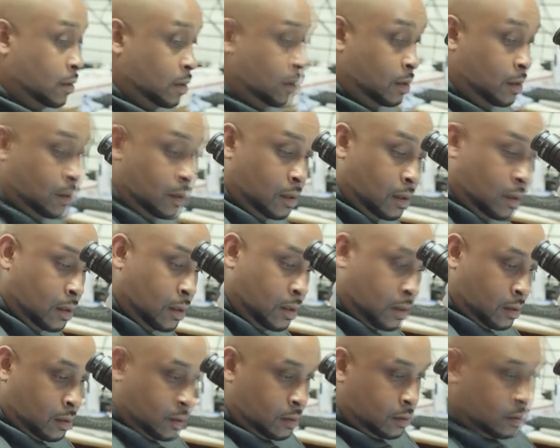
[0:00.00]

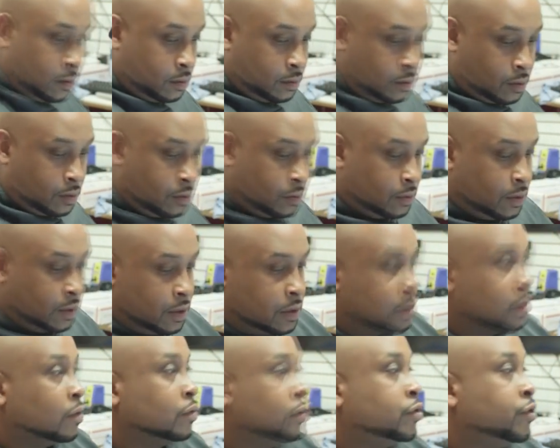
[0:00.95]
So there's
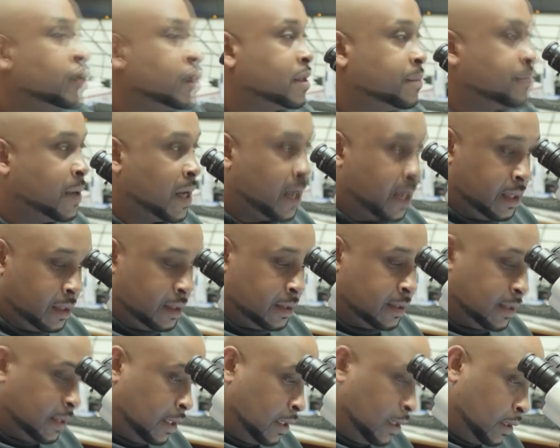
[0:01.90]
no tricks behind the
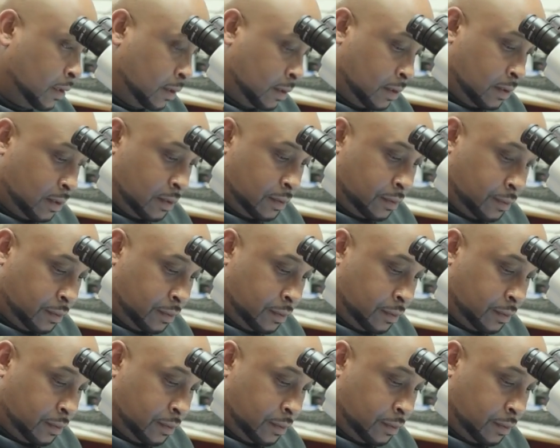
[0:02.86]
scenes.